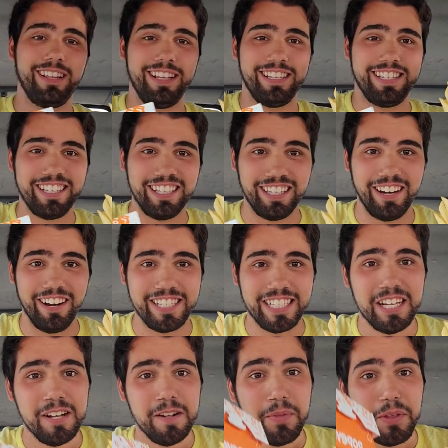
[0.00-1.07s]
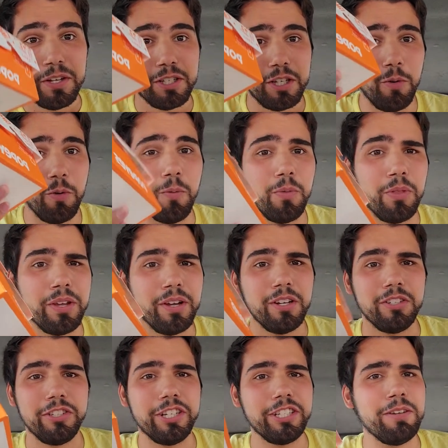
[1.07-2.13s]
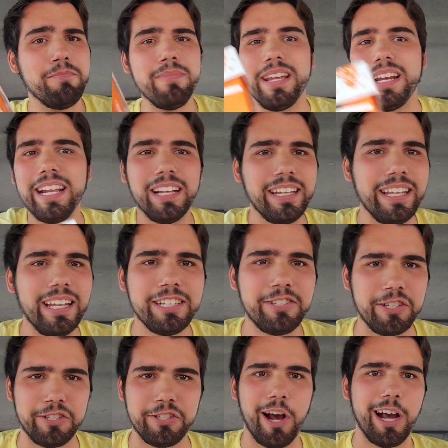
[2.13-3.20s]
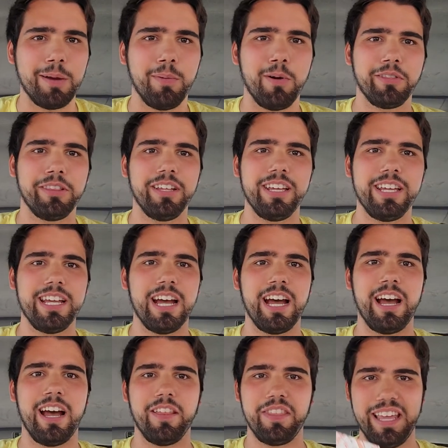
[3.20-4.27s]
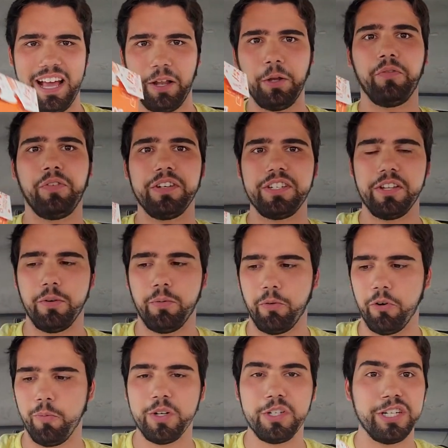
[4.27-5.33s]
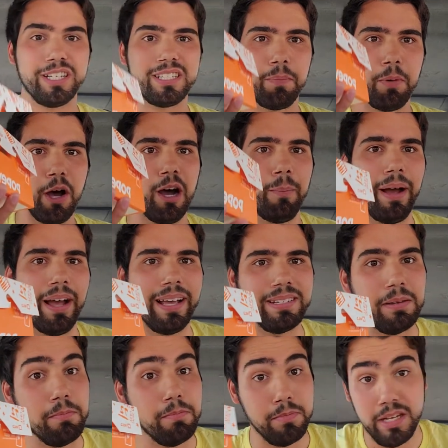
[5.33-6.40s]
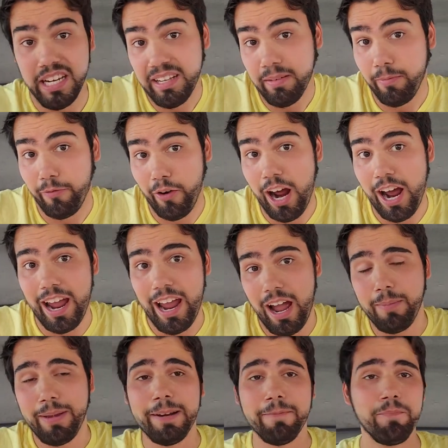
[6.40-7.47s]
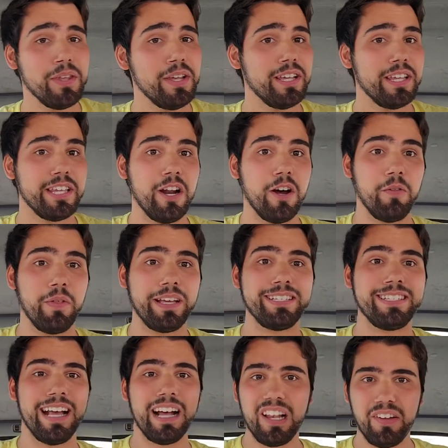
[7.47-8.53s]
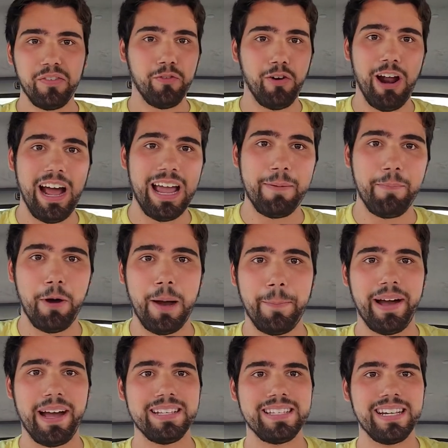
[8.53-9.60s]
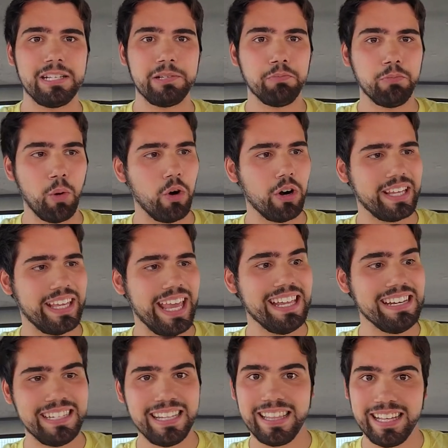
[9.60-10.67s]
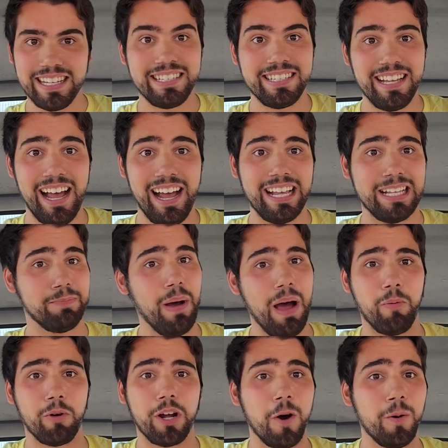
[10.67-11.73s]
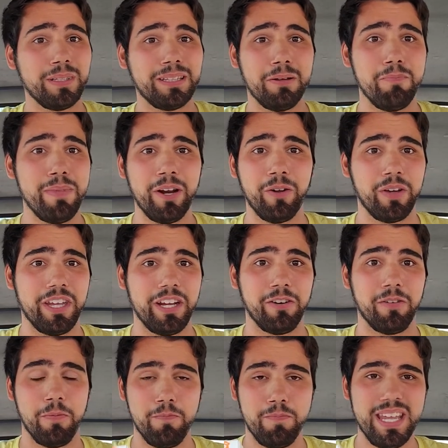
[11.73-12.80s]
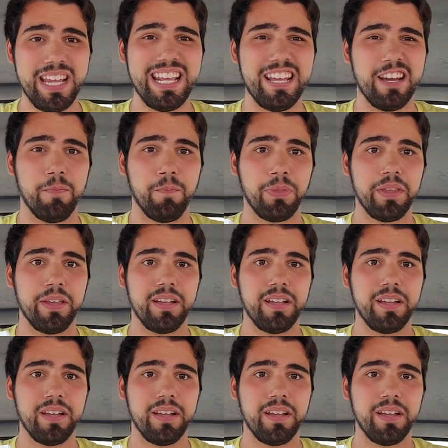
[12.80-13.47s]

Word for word: This is hilarious. So just immediately, let's just talk about the elephant in the room, which is the Popeyes medium fry. I mean, you know, they sell a fry at Popeyes that is more akin to this size, but we're going with the middle here, the medium